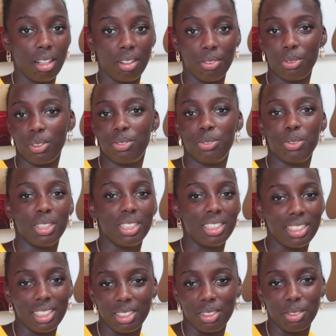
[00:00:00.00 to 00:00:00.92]
halfway through the
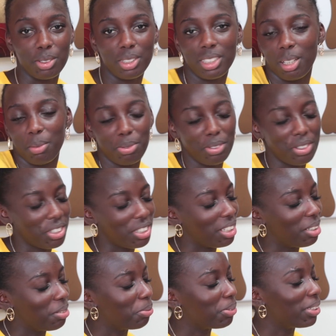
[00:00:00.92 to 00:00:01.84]
thing, which I
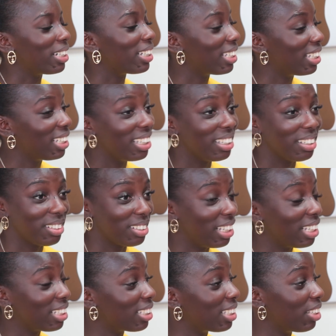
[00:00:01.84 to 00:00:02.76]
appreciate. But yeah,
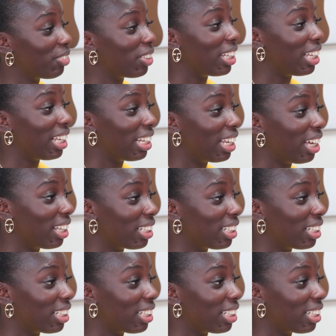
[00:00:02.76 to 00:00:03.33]
let's give it an